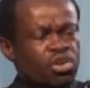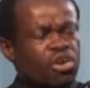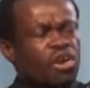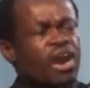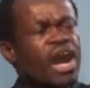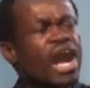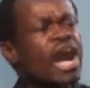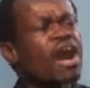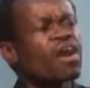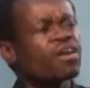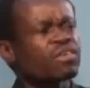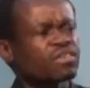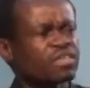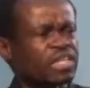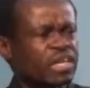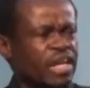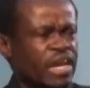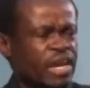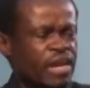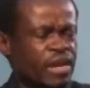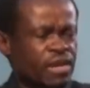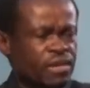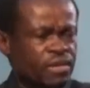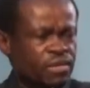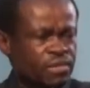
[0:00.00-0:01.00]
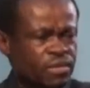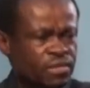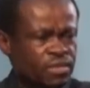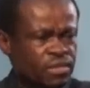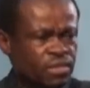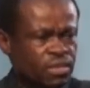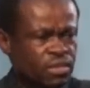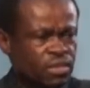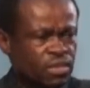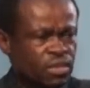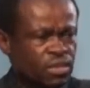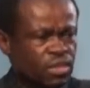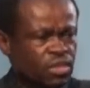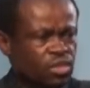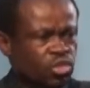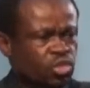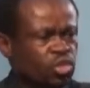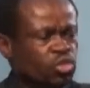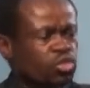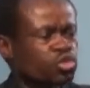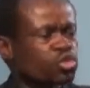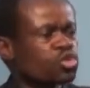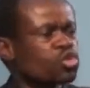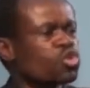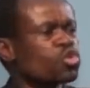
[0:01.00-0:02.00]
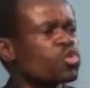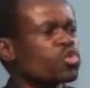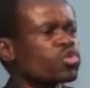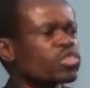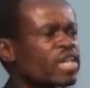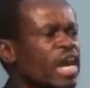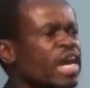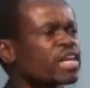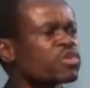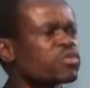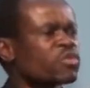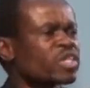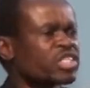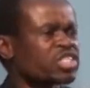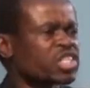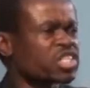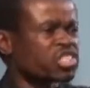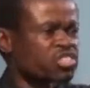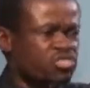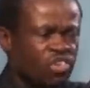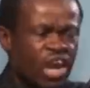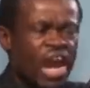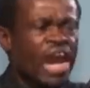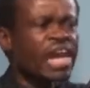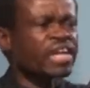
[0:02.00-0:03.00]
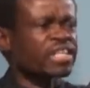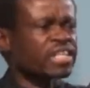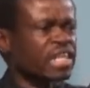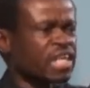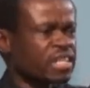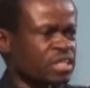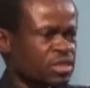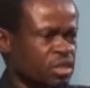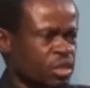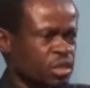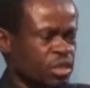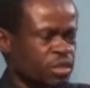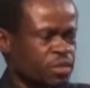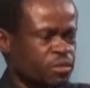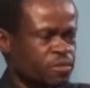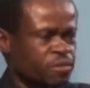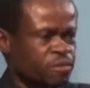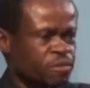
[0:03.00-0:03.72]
out there to do that which is right and good.